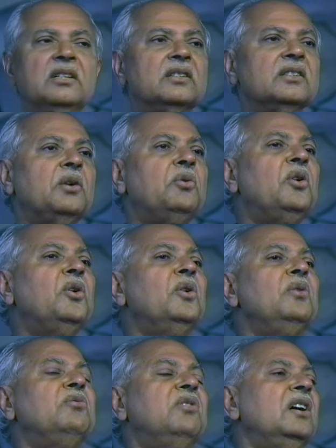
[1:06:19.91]
The whole
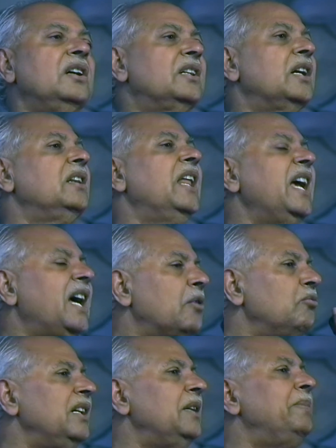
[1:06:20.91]
world, that there
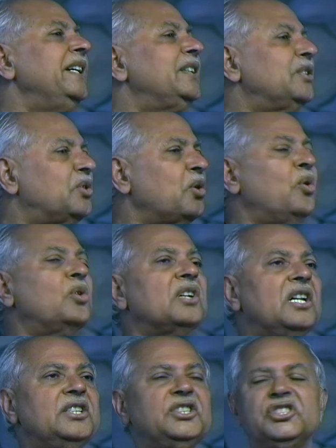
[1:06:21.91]
will be
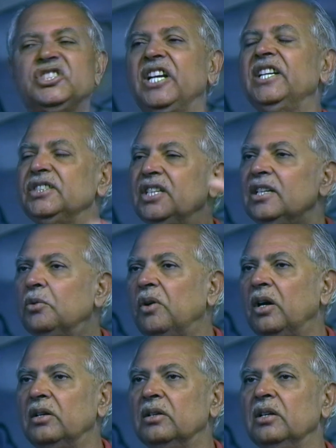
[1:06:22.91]
total change in the
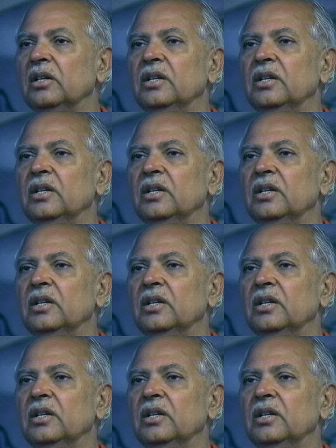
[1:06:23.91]
world.